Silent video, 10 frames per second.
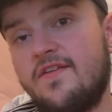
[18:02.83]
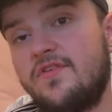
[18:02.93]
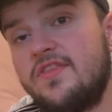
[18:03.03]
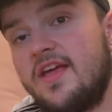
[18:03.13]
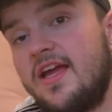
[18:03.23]
and
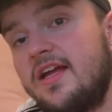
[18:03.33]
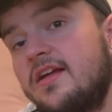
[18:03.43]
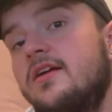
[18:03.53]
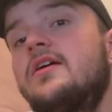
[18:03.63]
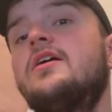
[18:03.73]

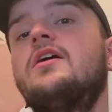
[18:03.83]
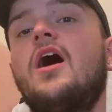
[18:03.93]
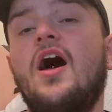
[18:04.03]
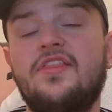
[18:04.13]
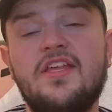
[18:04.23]
everything.
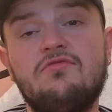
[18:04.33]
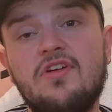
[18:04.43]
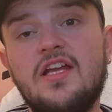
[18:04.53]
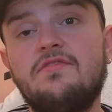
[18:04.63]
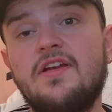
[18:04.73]
I'll see you
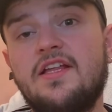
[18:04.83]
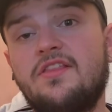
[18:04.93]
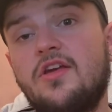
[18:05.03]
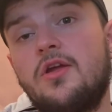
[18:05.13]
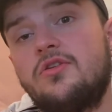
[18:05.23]
really, really
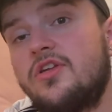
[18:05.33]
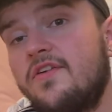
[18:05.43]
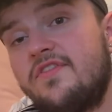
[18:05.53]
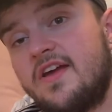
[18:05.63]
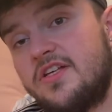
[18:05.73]
soon.
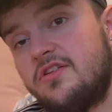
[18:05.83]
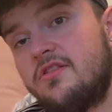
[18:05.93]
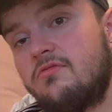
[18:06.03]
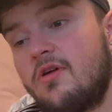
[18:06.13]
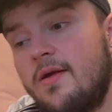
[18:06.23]
Don't forget to
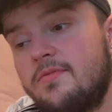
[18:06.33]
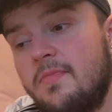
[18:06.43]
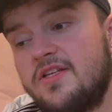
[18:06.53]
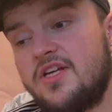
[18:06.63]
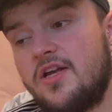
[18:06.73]
subscribe to
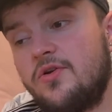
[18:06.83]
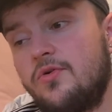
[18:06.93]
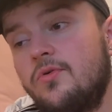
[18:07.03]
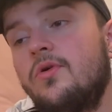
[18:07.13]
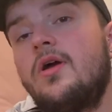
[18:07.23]
my
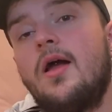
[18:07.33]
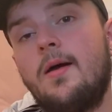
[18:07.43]
channel.